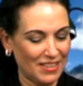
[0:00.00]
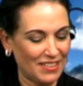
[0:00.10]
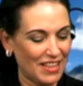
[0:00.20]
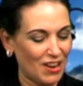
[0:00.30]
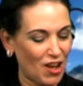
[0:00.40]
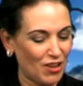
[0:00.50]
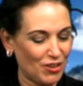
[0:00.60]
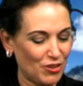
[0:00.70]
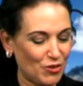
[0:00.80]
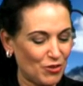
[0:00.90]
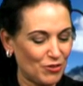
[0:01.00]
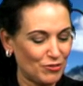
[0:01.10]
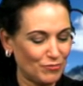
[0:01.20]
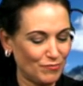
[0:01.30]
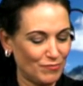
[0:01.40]
that
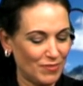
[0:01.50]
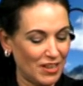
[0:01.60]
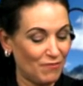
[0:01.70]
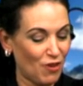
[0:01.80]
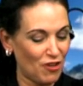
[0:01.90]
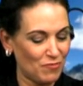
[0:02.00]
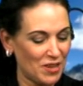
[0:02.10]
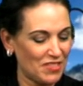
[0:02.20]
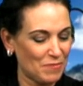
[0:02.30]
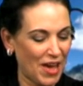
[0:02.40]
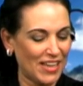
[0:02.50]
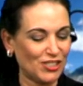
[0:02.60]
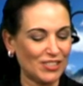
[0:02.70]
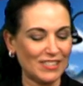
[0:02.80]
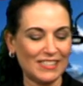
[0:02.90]
your involvement in the
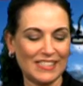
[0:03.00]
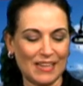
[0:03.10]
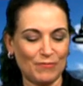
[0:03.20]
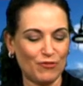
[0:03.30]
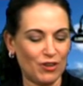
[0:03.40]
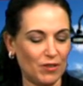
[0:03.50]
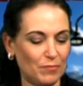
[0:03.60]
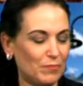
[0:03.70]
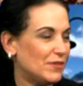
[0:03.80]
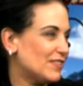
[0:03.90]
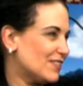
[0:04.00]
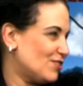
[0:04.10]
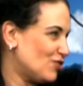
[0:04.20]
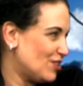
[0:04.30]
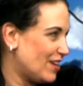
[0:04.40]
pageant stemmed from
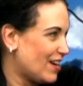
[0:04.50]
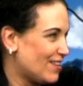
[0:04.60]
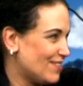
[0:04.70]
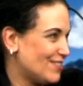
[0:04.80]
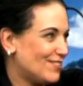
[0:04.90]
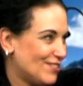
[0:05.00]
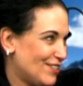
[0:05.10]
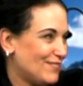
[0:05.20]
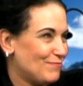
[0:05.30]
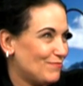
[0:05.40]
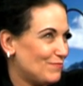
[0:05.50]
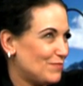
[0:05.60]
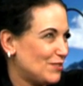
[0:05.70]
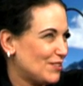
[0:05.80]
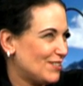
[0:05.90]
miscongeniality.
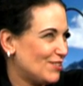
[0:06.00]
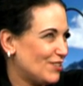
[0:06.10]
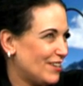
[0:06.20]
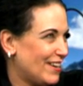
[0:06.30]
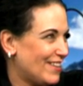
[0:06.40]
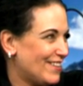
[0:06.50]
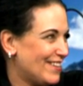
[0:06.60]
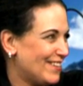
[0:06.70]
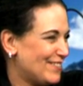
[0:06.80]
Miscongeniality?